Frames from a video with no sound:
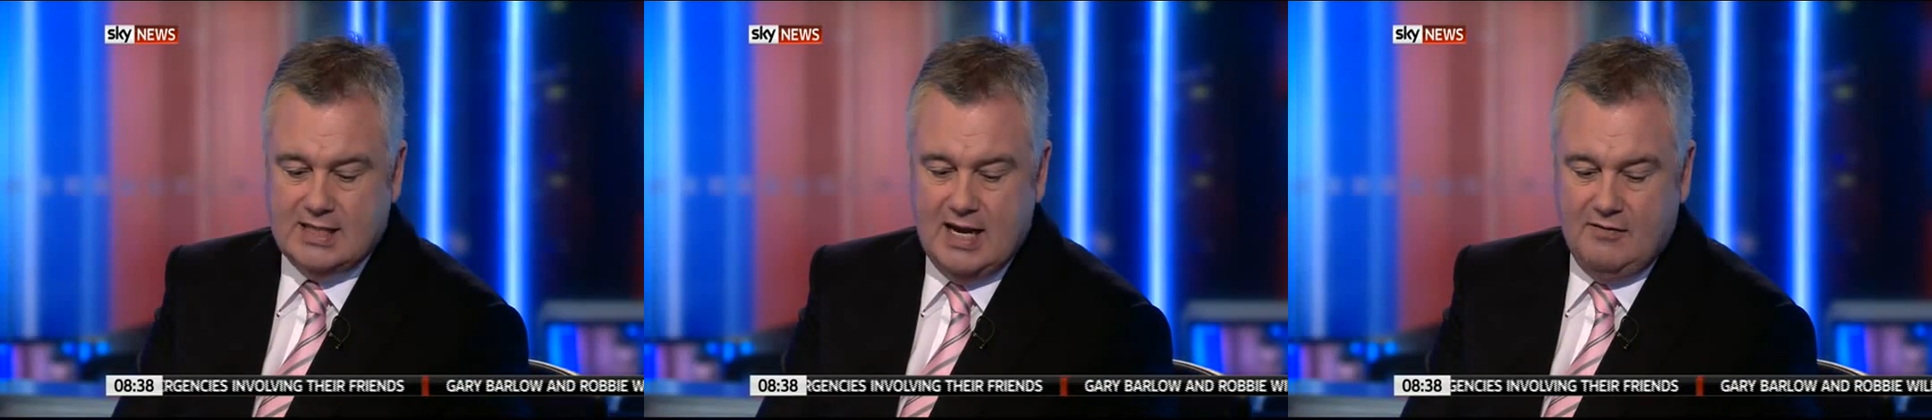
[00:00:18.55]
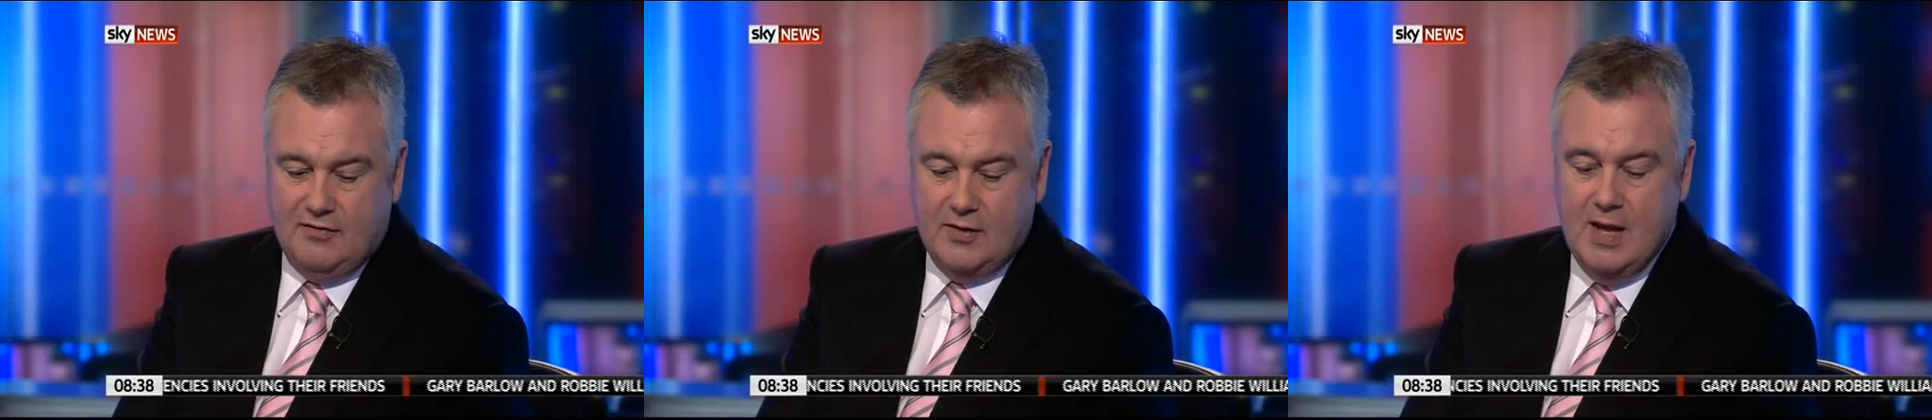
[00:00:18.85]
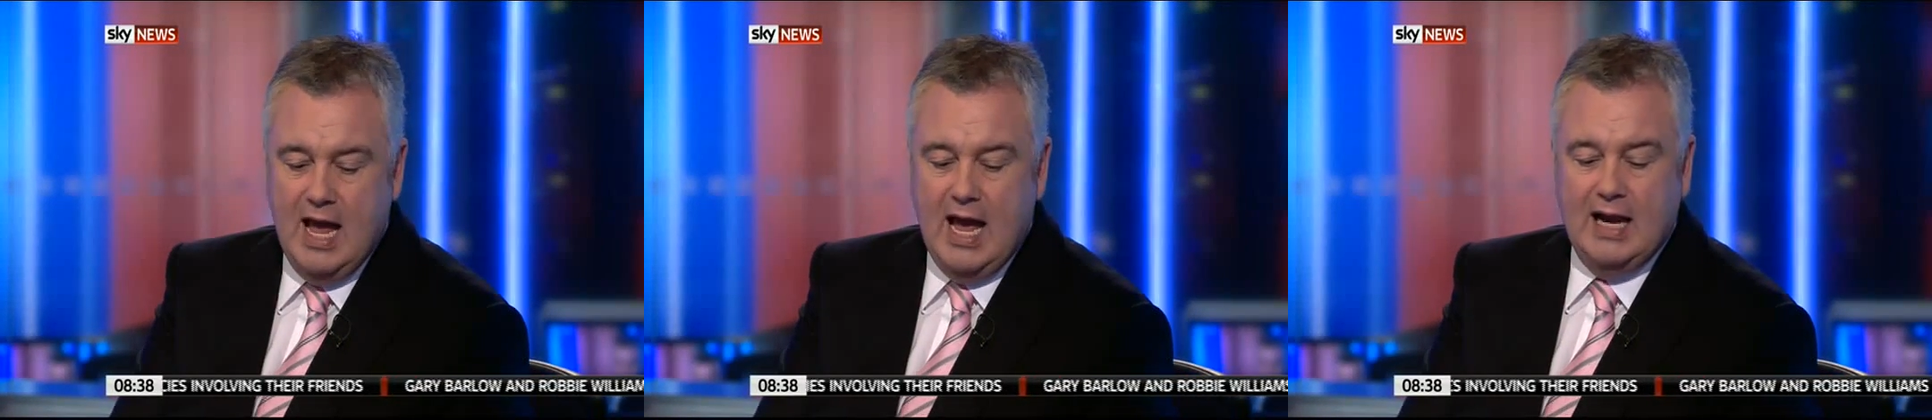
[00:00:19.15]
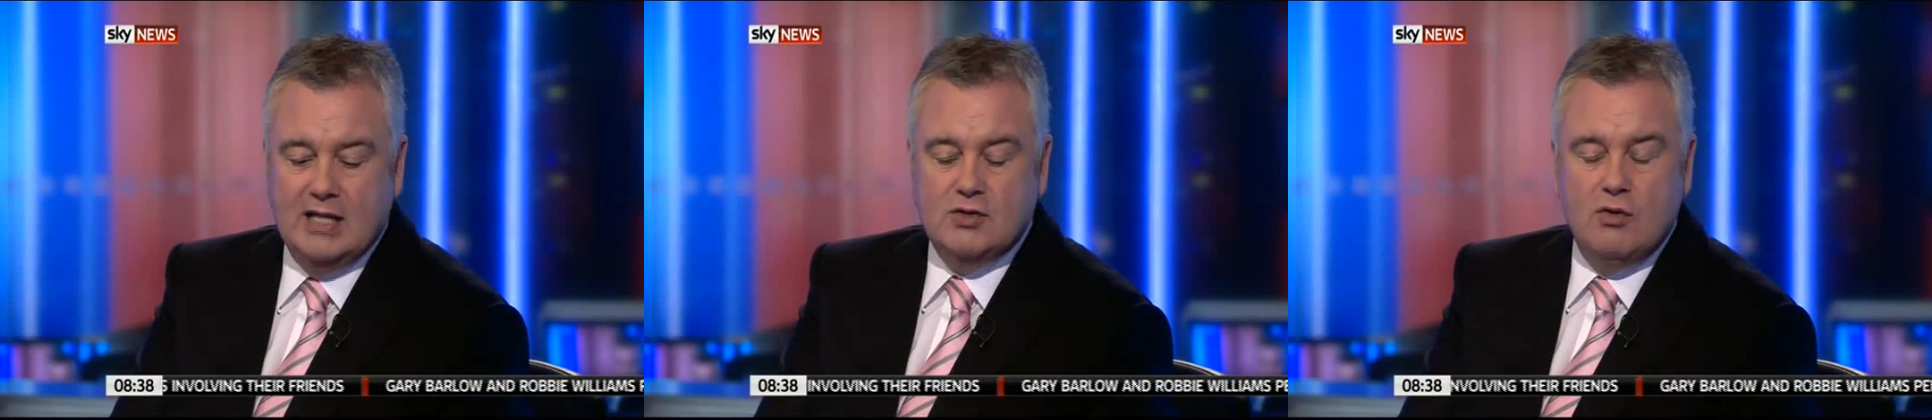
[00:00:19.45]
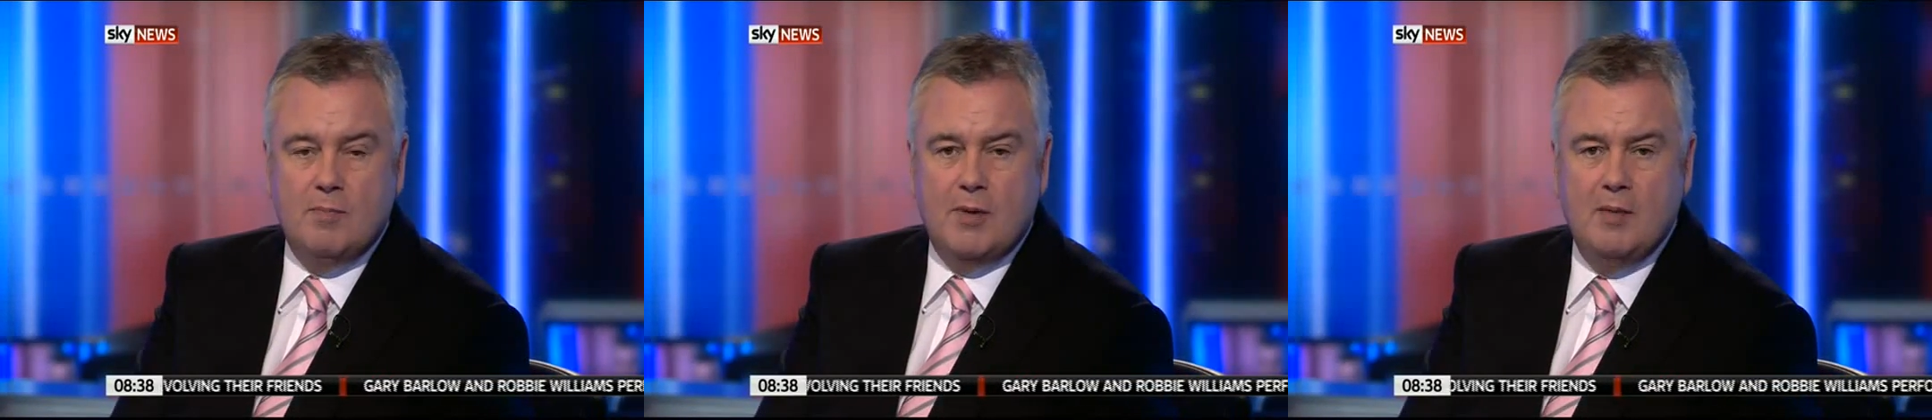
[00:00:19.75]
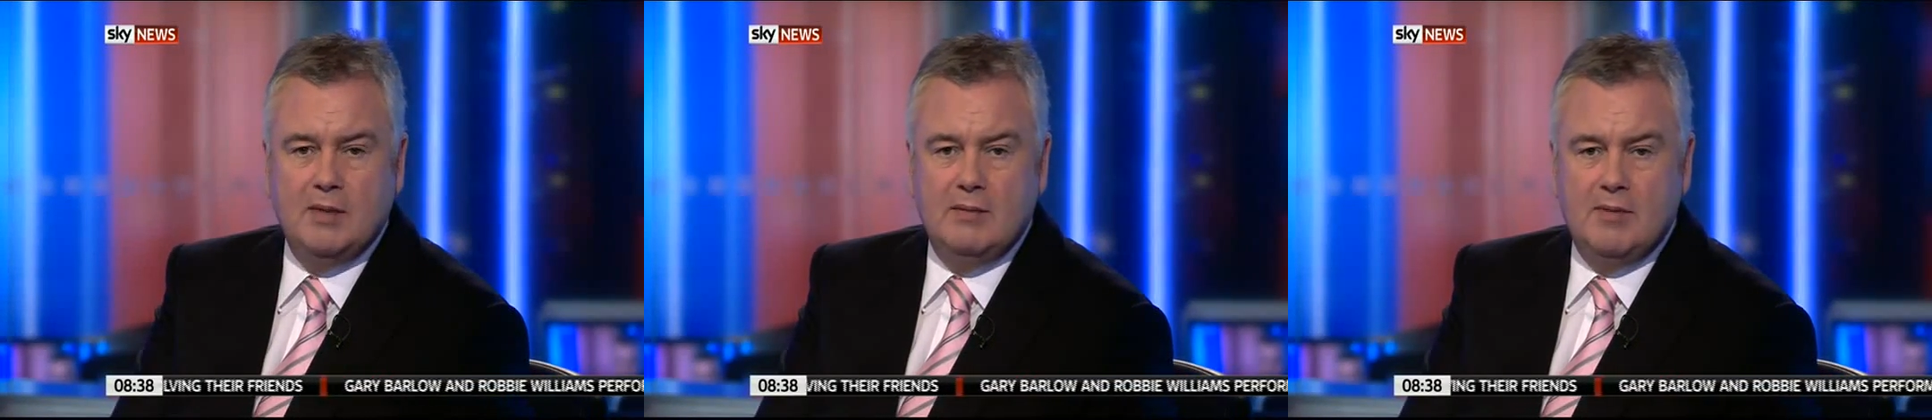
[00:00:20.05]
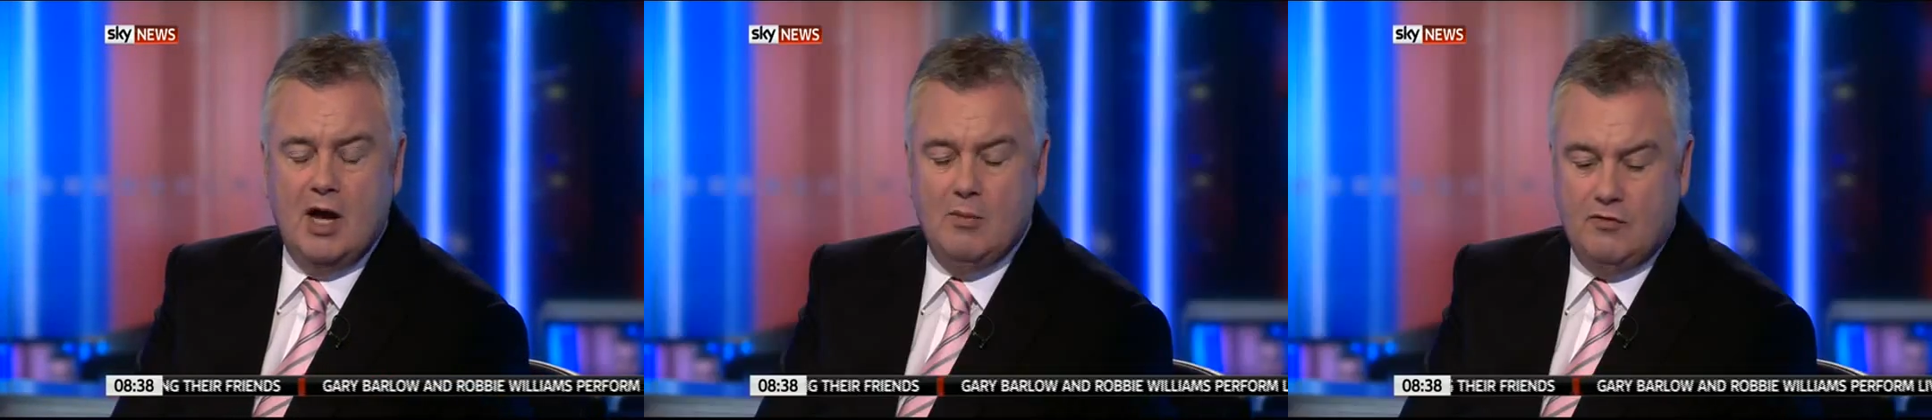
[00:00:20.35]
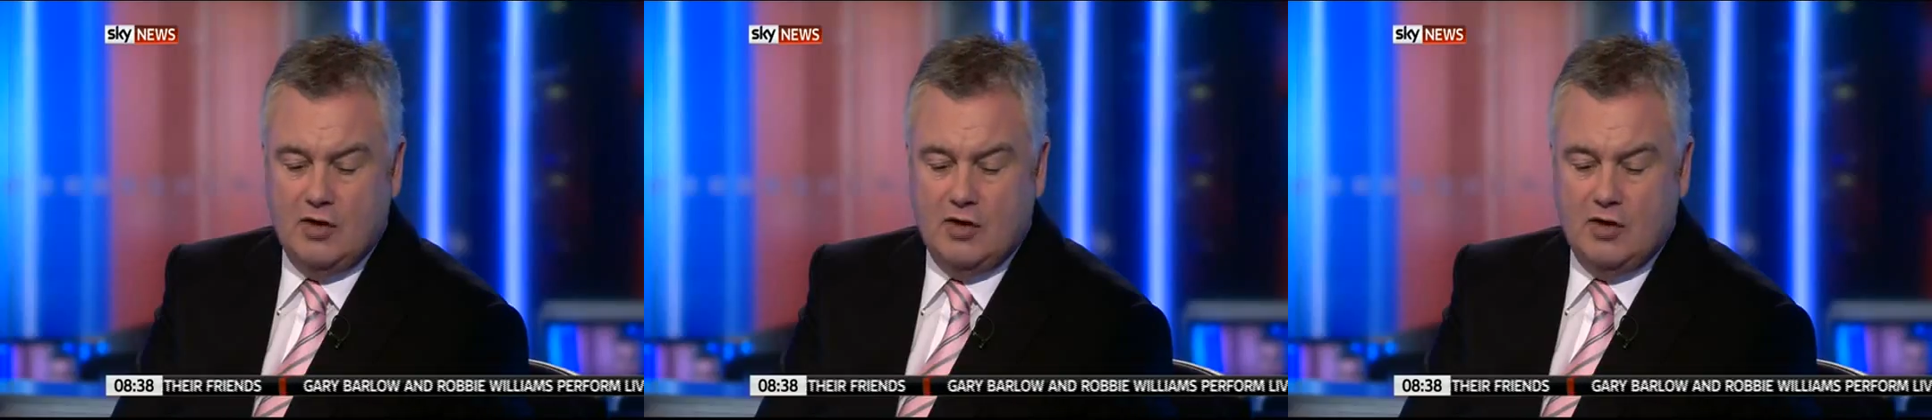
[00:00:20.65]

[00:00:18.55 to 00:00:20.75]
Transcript: safer. Let's go to Birmingham now, and we've